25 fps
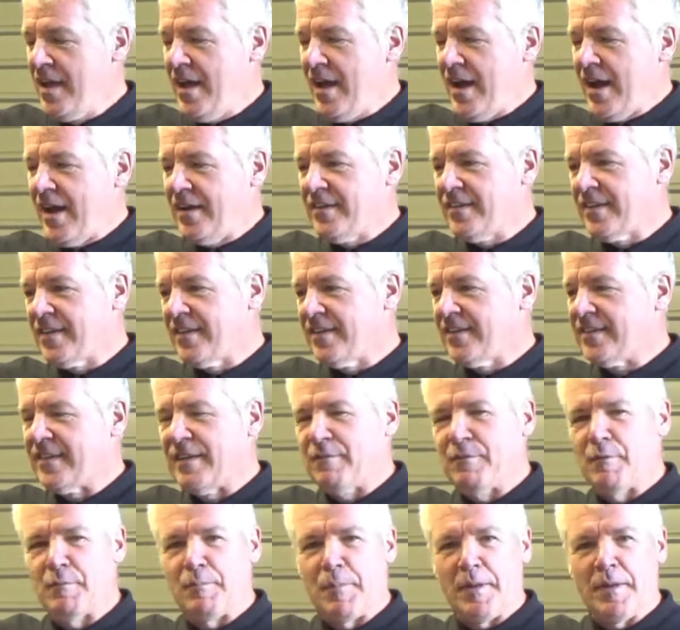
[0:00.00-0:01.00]
As you can see,
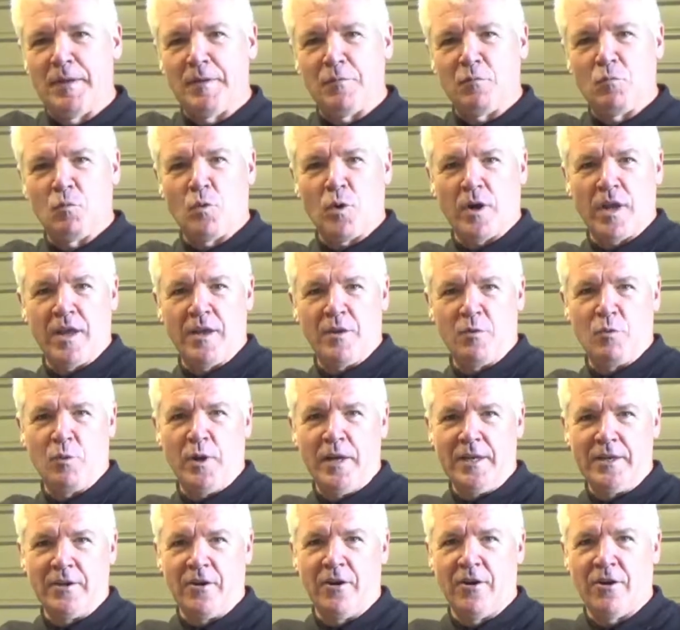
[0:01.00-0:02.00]
we've been working
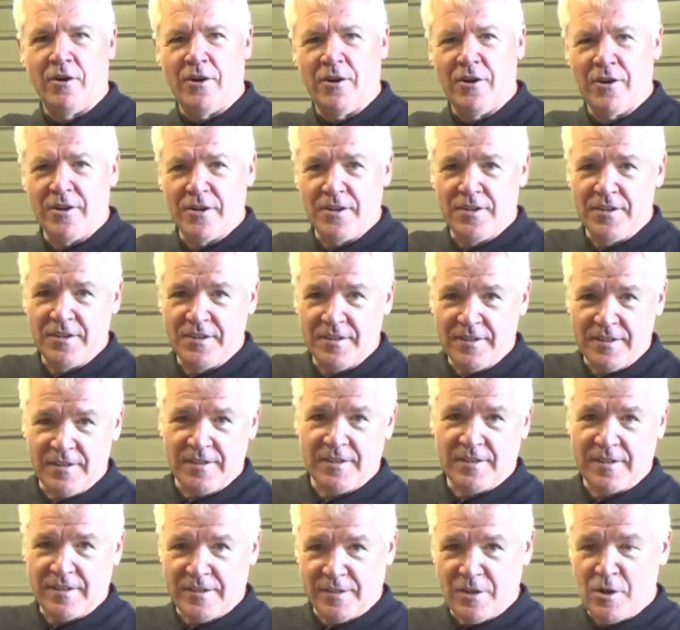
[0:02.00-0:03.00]
quite hard and
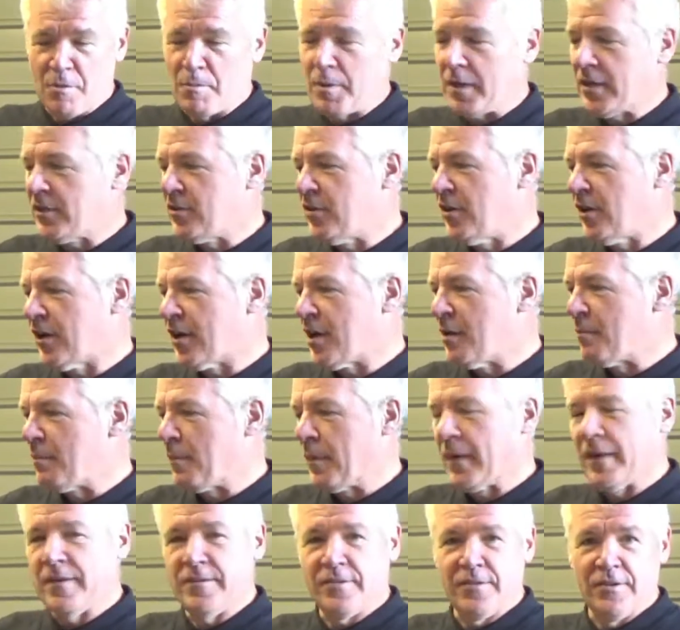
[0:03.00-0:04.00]
coming to a
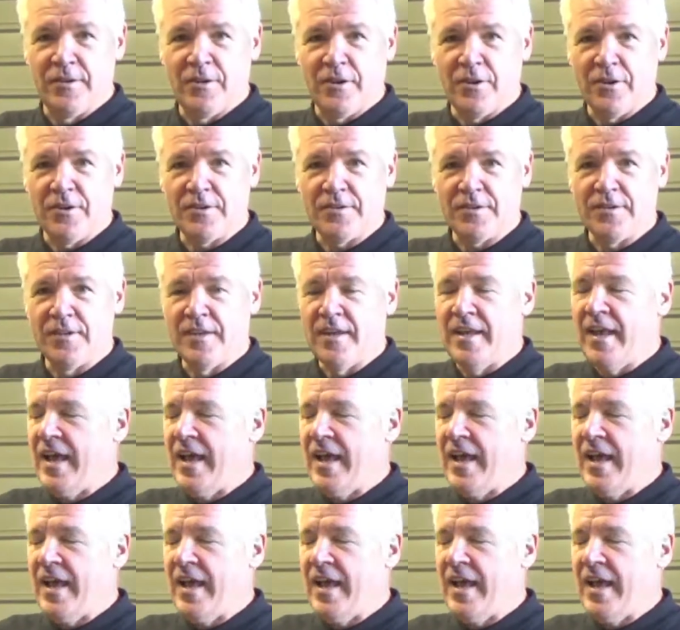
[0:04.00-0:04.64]
completion on it,